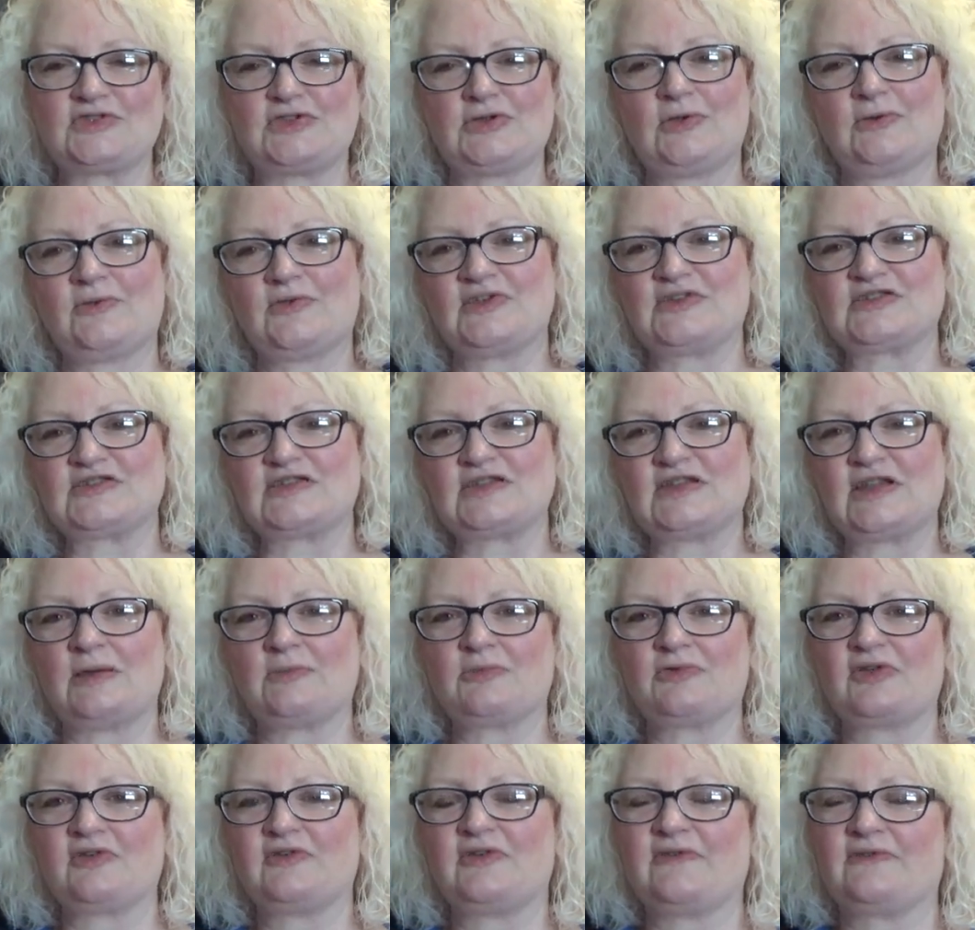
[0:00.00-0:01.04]
You know, there's a
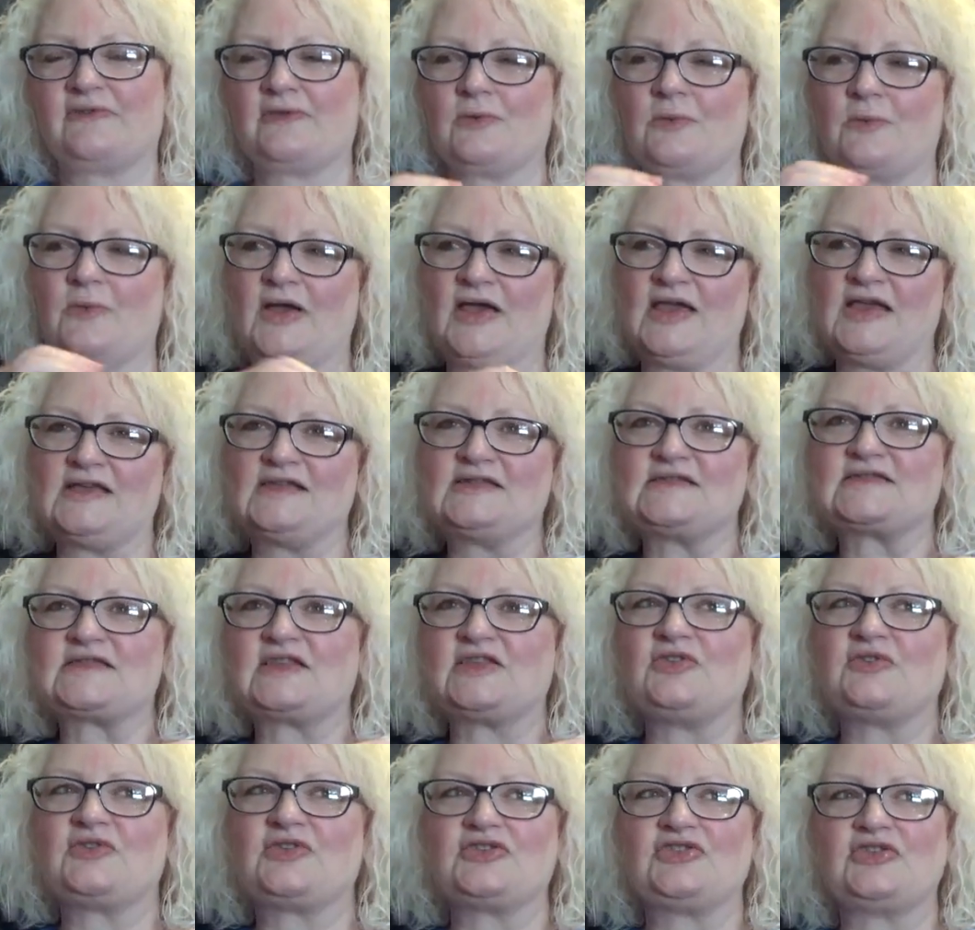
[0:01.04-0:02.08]
number of different ways that
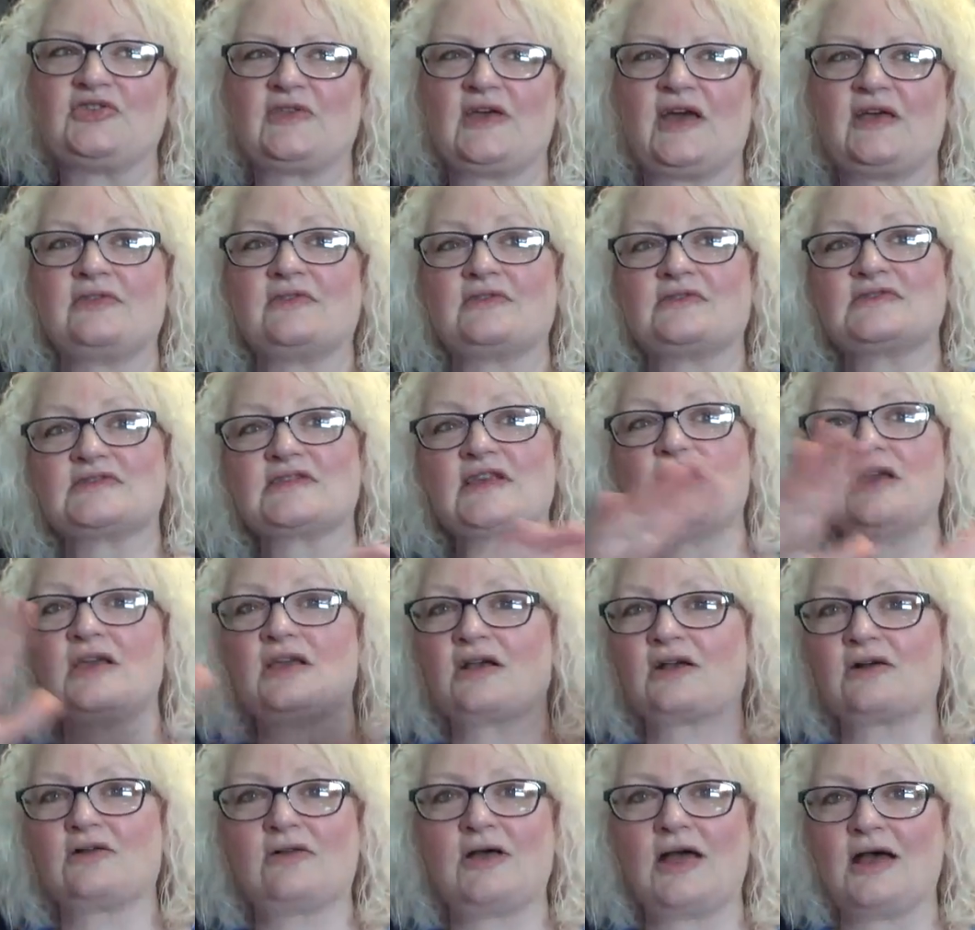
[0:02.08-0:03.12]
you can do that. There's
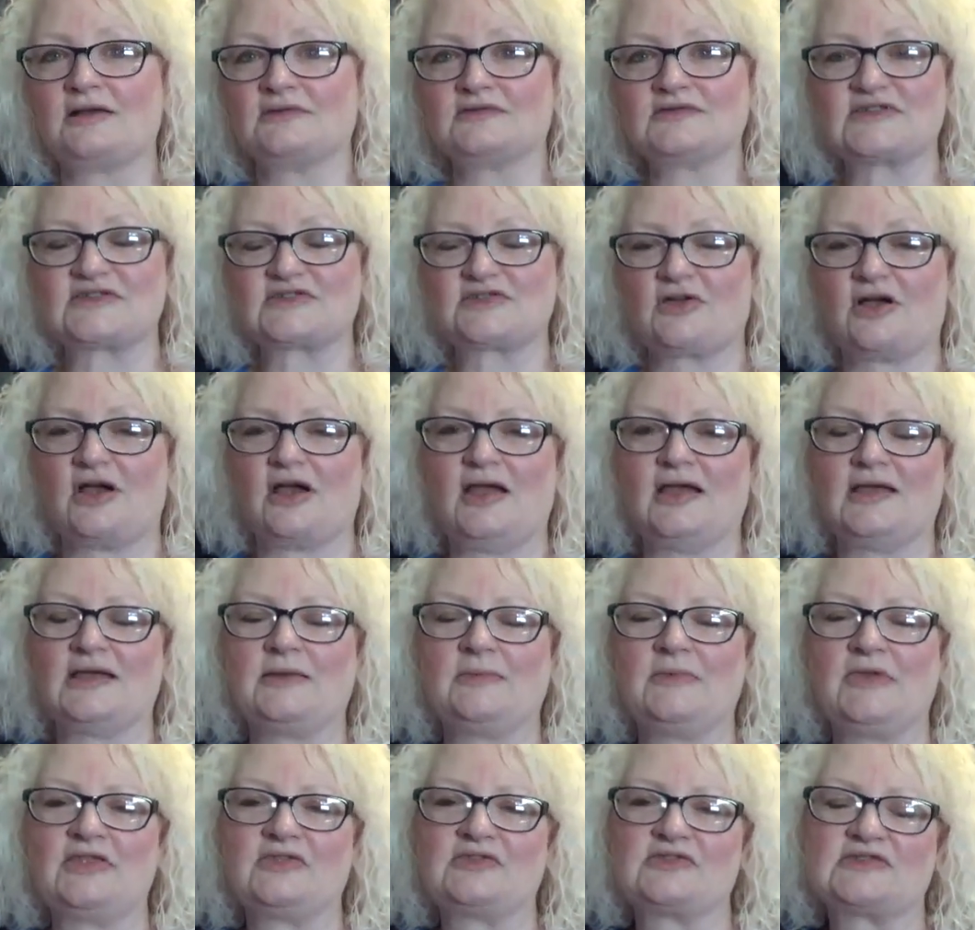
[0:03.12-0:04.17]
cloud scrying. I
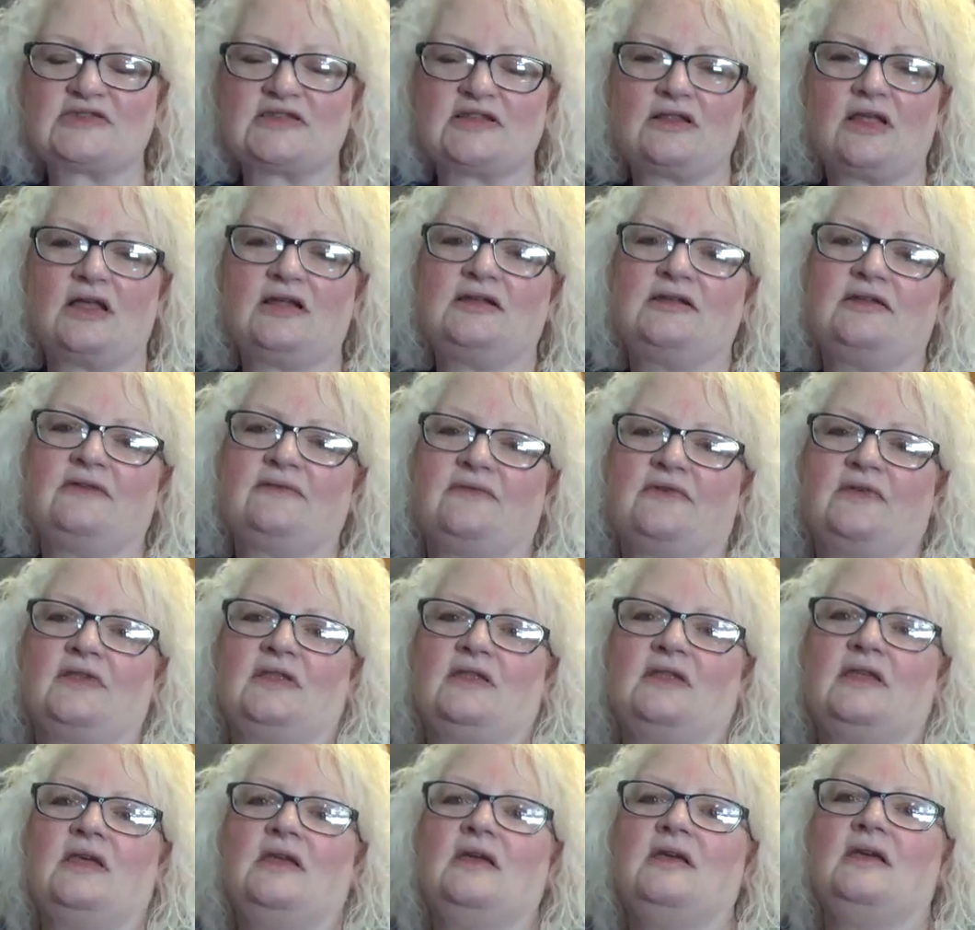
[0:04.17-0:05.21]
mean, there's a lot of different
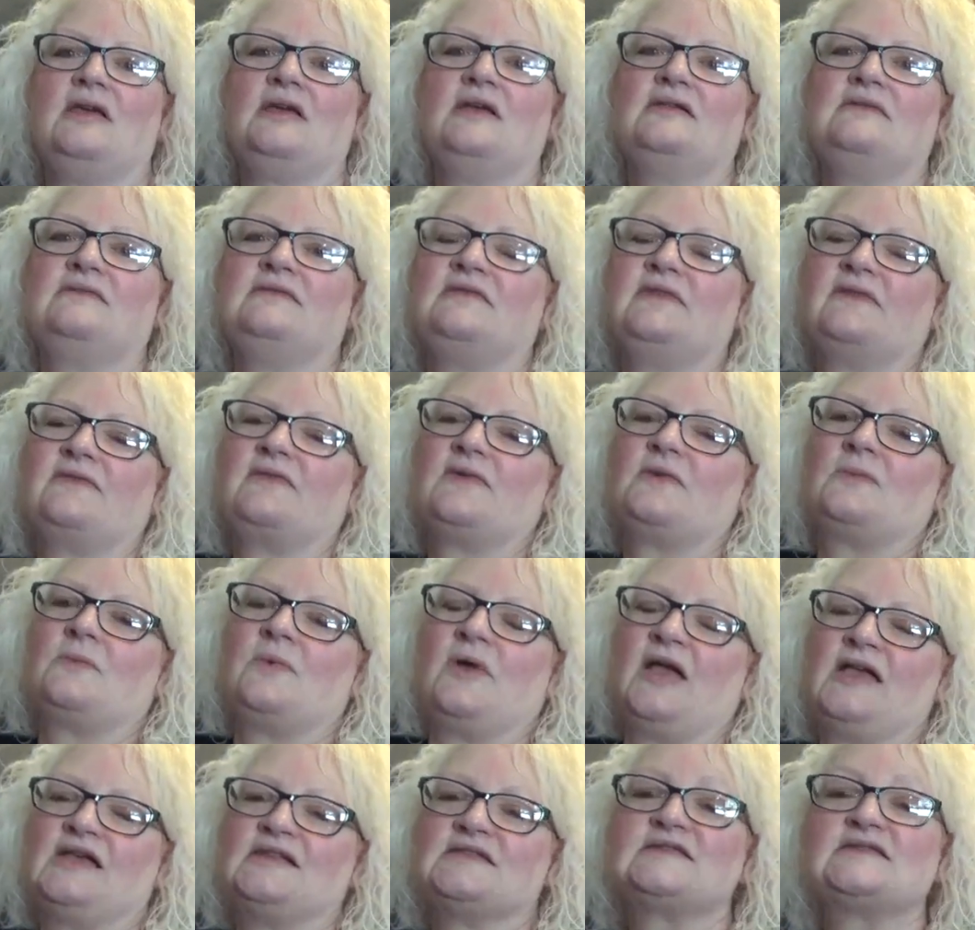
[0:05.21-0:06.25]
different
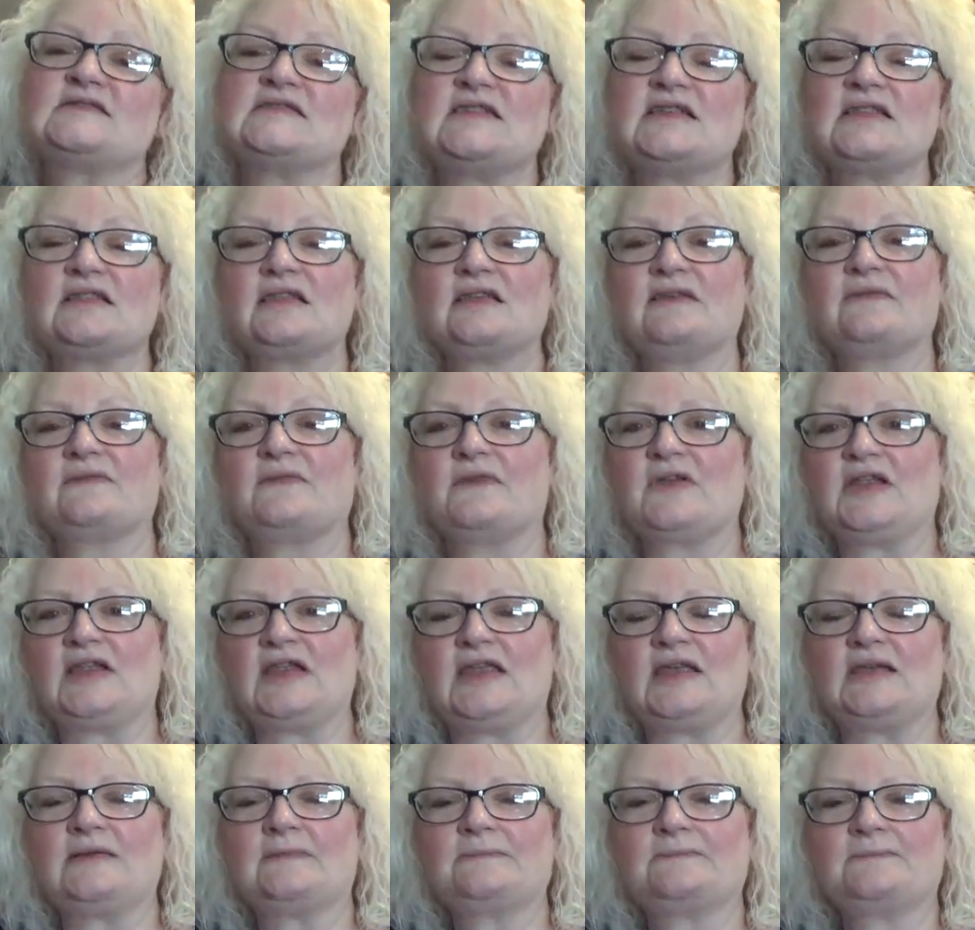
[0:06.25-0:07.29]
ways. Tea leaf
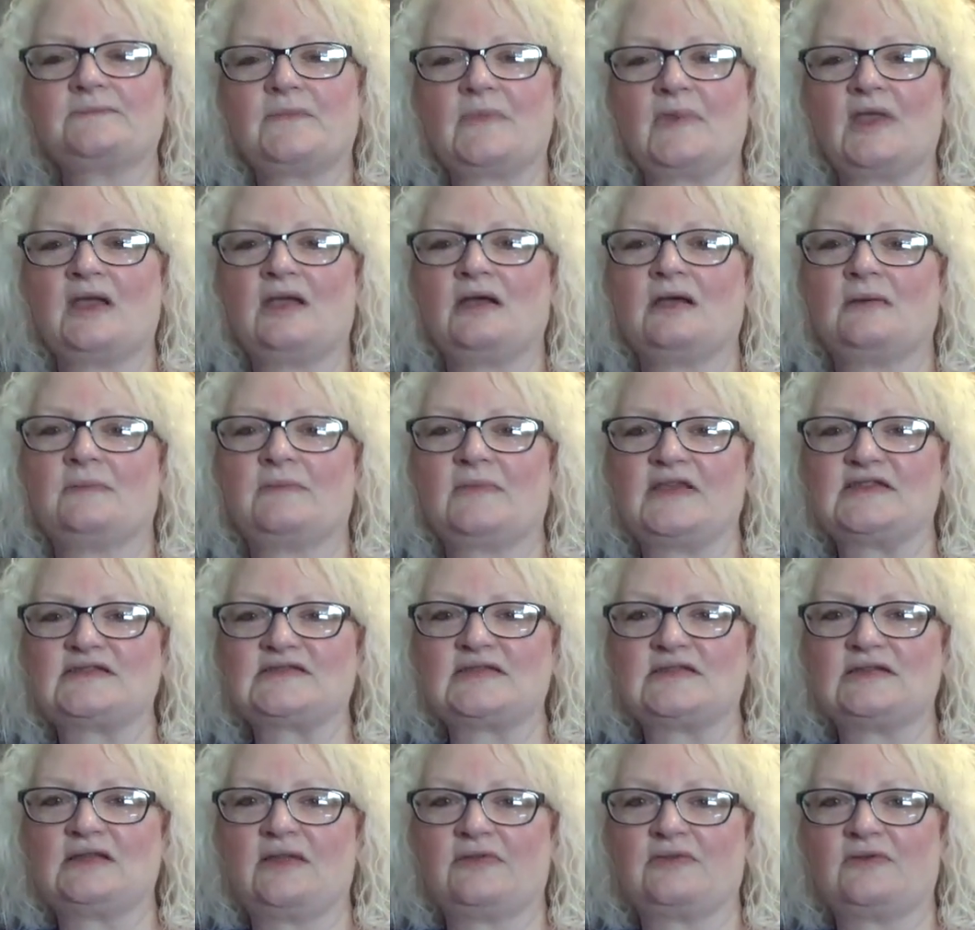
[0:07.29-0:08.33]
reading, um, that's
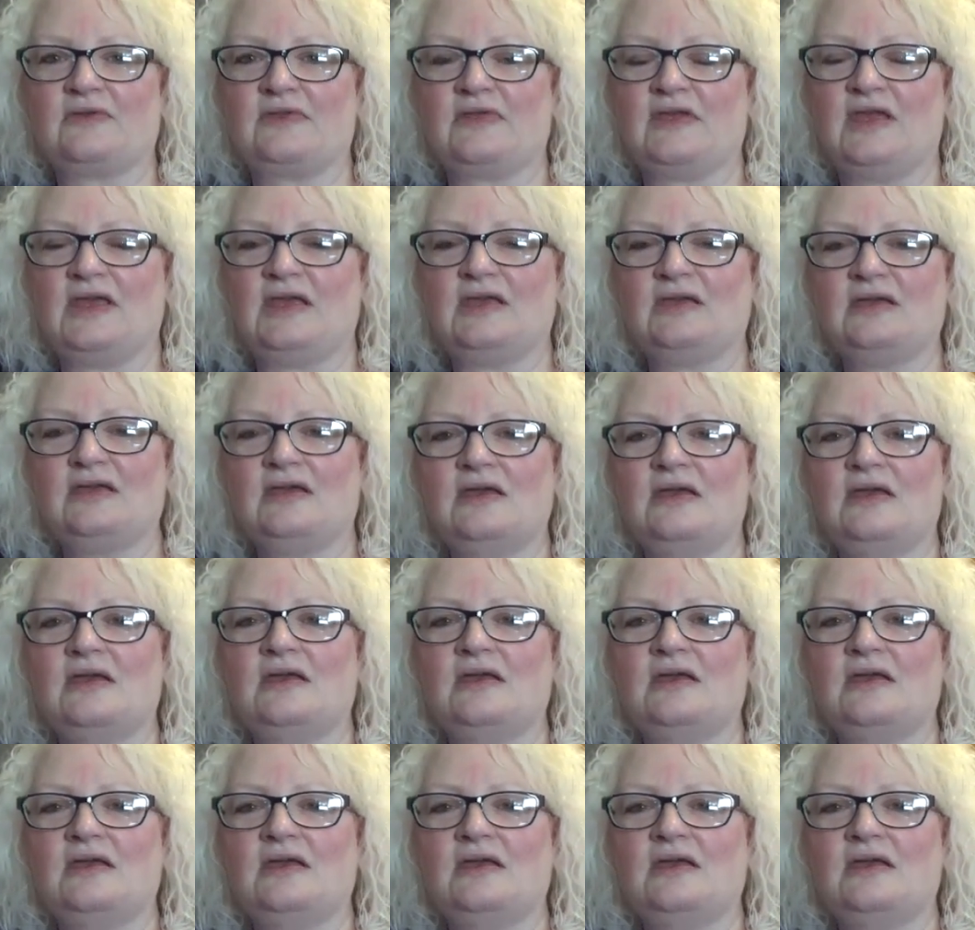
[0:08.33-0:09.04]
another thing.